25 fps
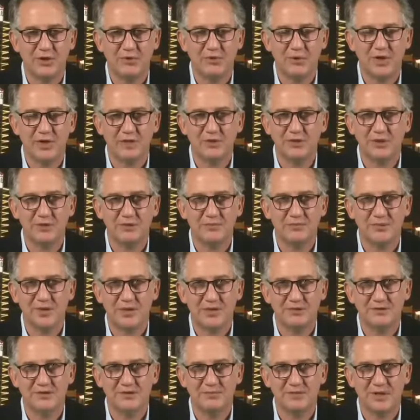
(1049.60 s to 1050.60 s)
are not
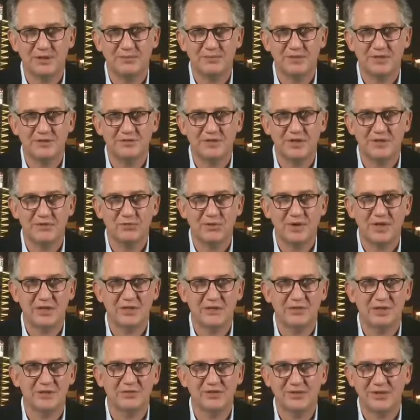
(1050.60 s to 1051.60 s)
party members and who are
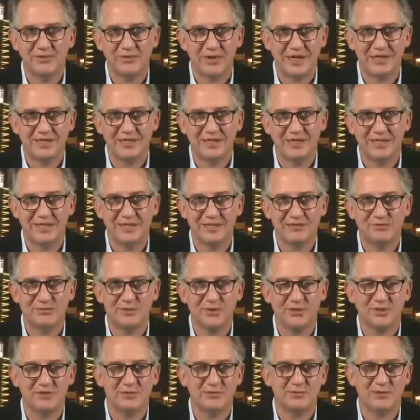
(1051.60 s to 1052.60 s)
not directly linked to
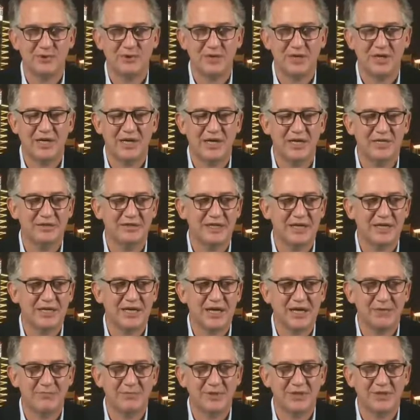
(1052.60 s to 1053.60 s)
Hezbollah and they
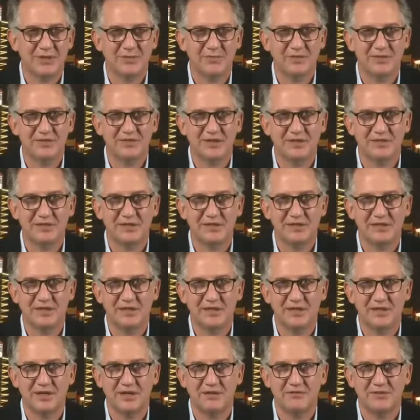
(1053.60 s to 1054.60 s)
can be represented in
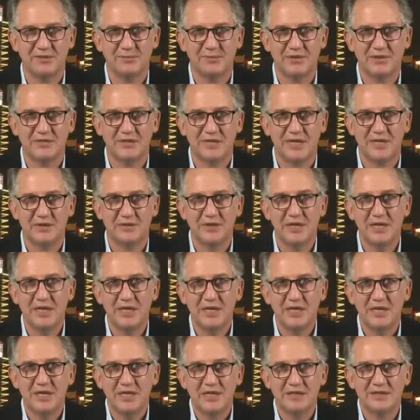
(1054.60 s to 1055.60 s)
the government. Now,
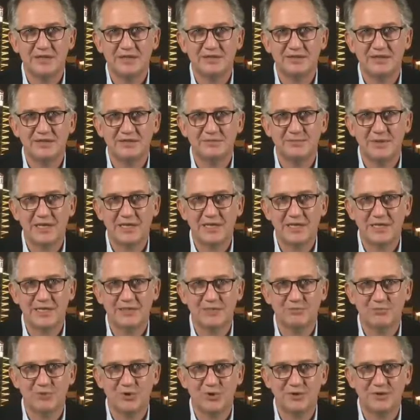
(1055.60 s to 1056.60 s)
this is making
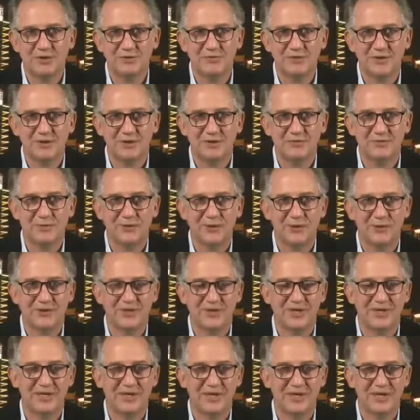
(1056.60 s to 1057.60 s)
it more difficult for uh,
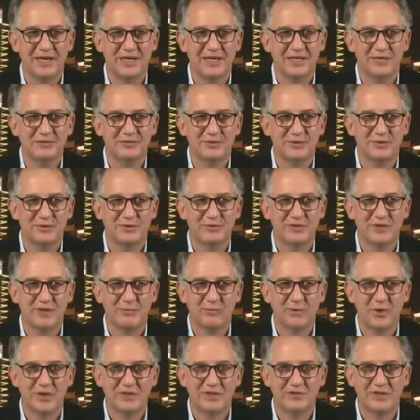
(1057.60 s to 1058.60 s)
you know some
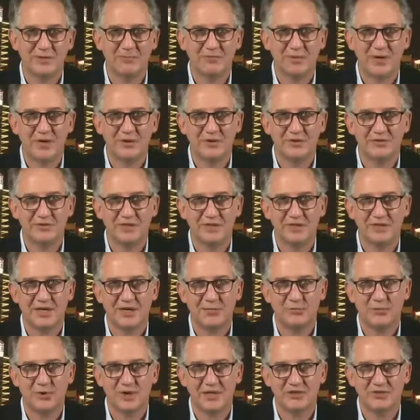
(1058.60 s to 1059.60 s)
Western powers that are
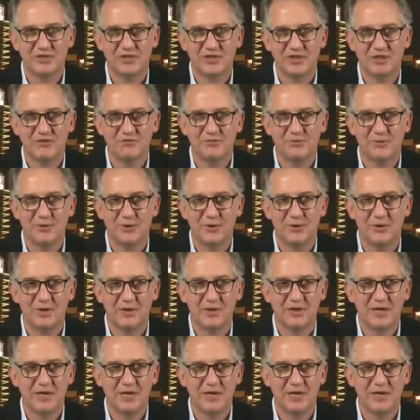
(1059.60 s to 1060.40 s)
pressuring for uh,